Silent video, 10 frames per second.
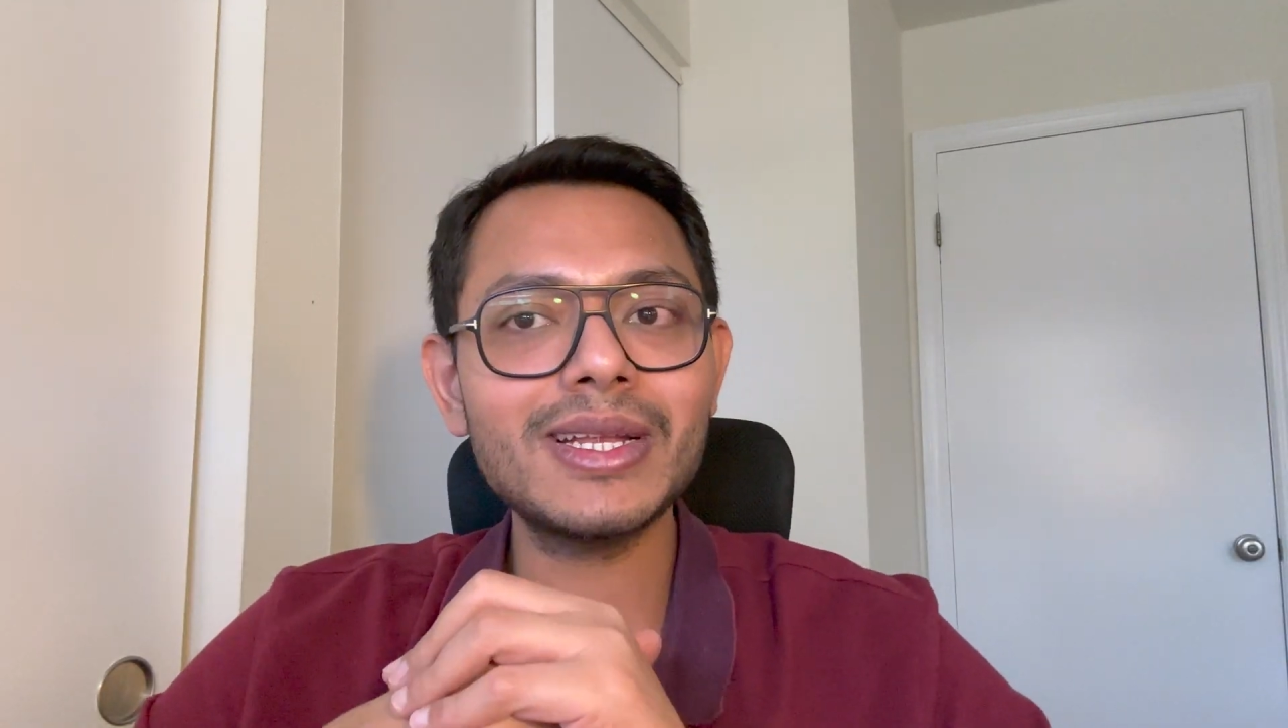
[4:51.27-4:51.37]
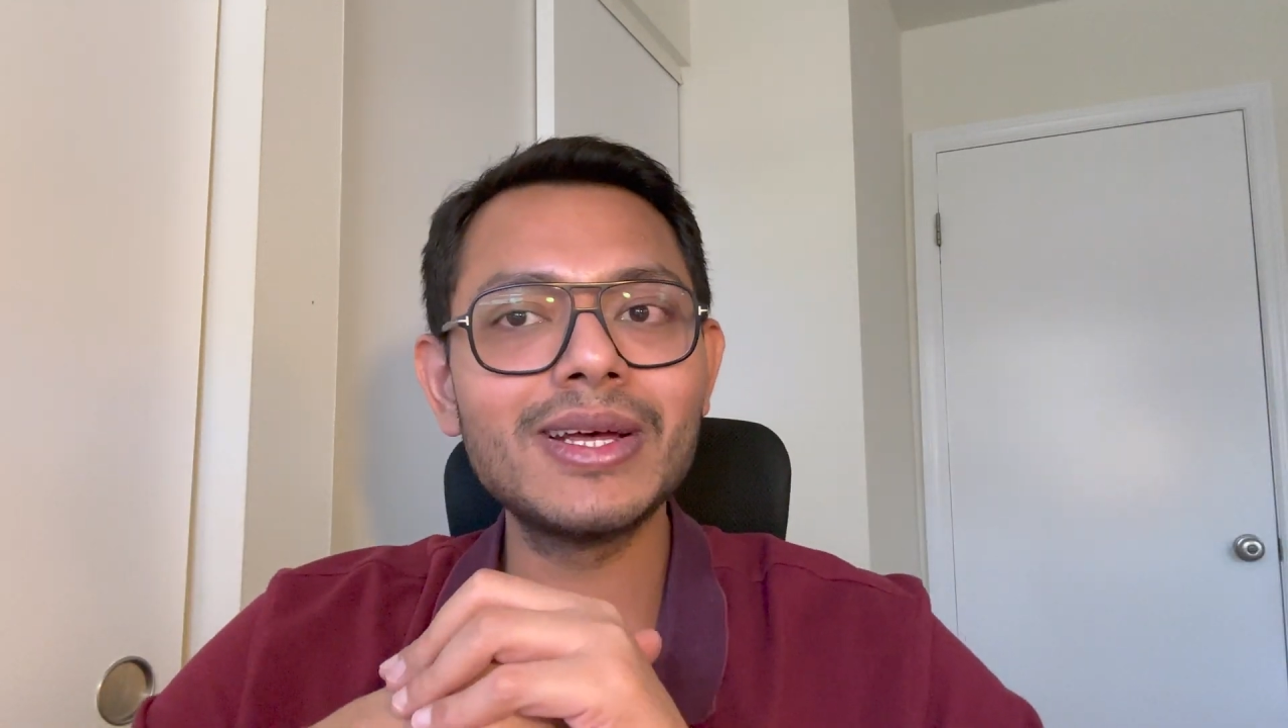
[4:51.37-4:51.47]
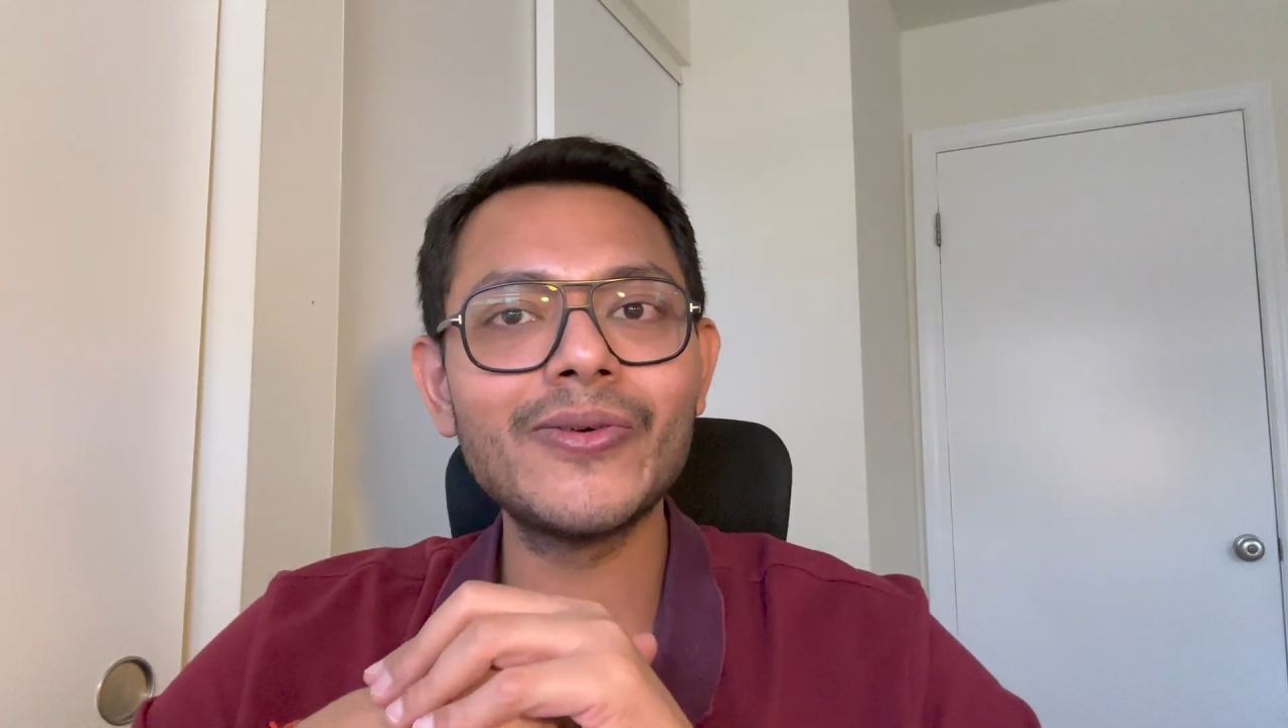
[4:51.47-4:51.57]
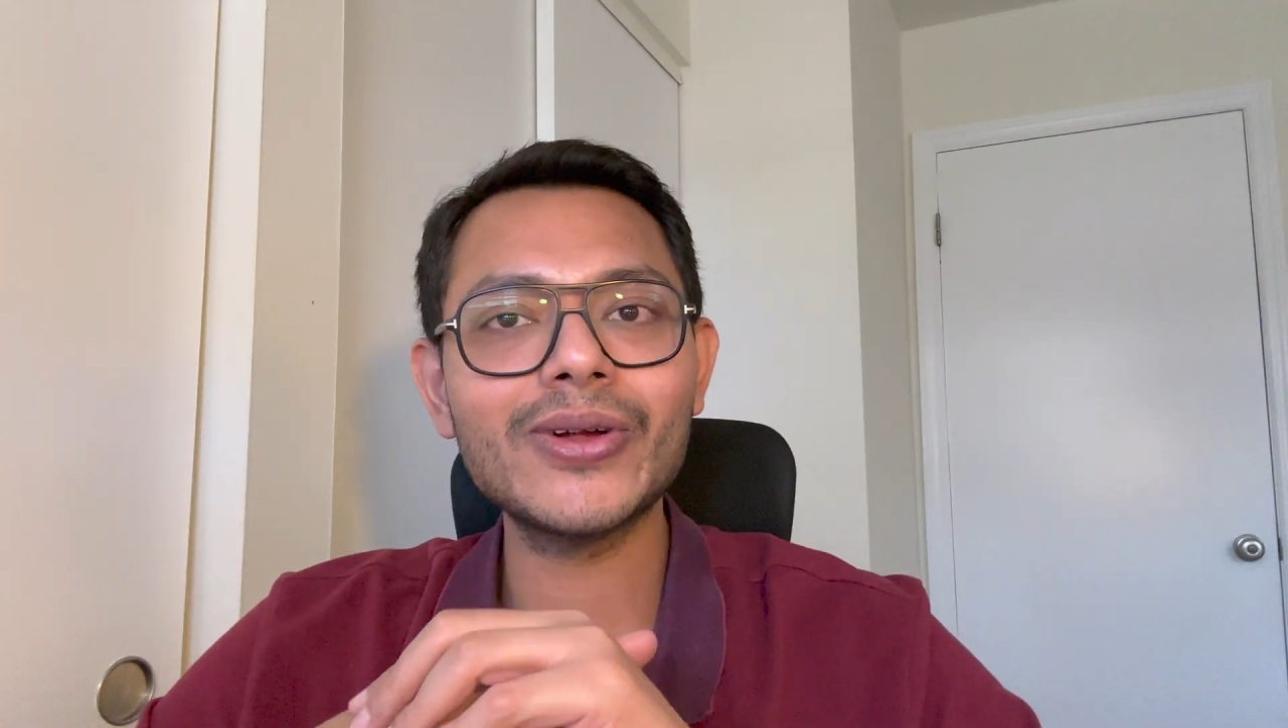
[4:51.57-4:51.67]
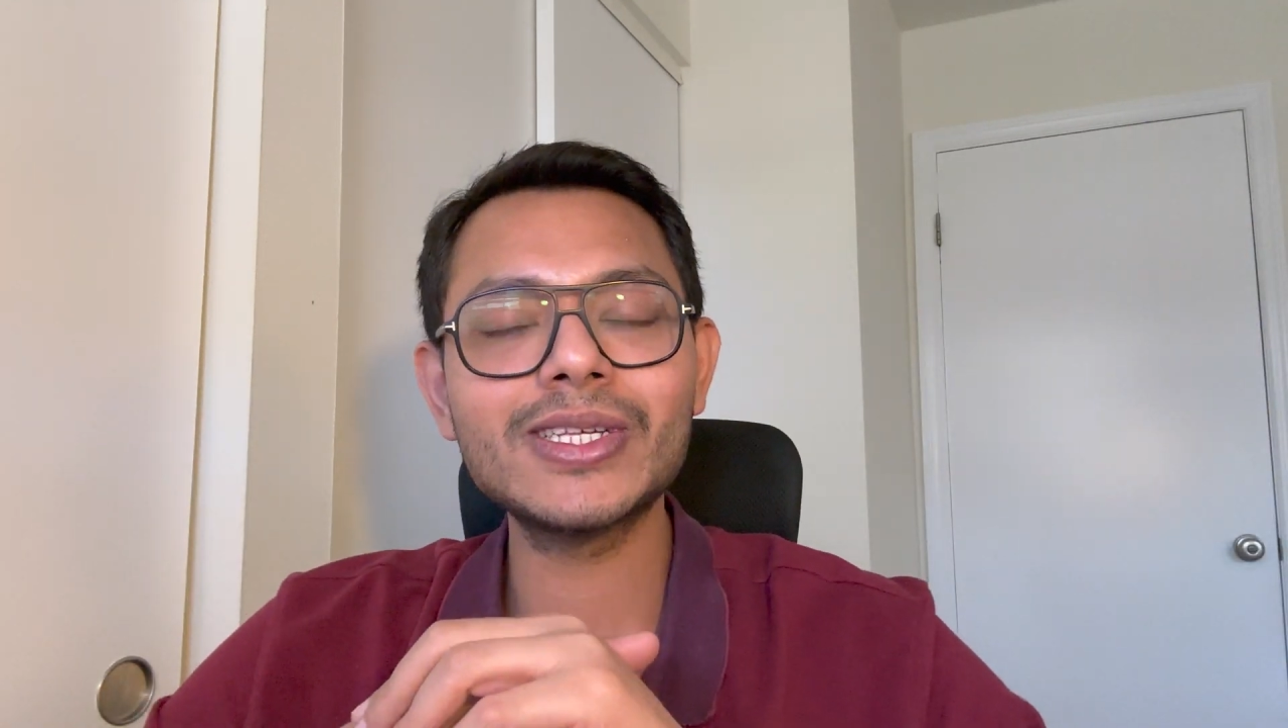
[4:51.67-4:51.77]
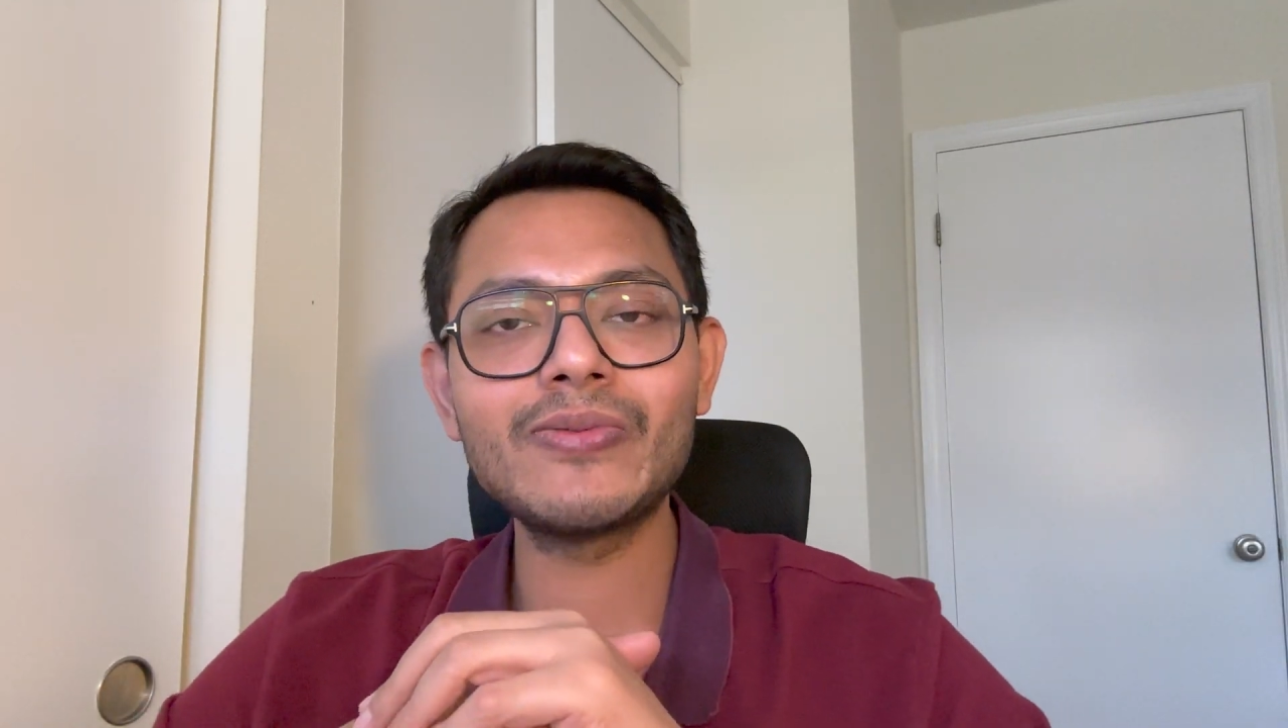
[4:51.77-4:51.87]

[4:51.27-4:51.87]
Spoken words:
for this